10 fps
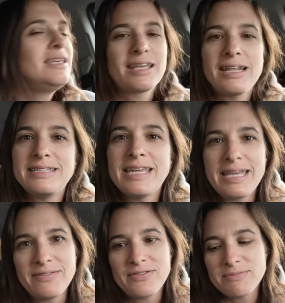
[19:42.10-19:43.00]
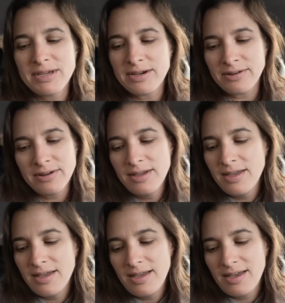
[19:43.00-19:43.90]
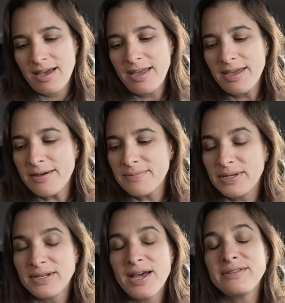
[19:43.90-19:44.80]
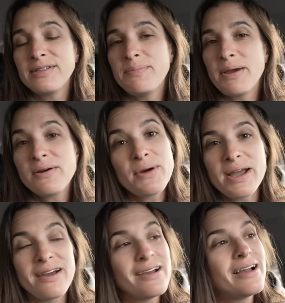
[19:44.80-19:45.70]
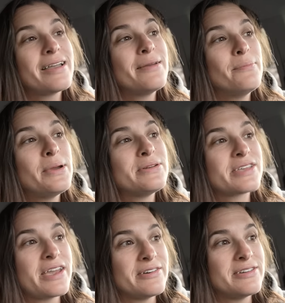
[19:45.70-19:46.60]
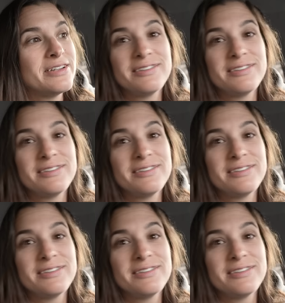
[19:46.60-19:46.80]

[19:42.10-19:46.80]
kind of take it from there. I am not only bear aware, I am bear scared.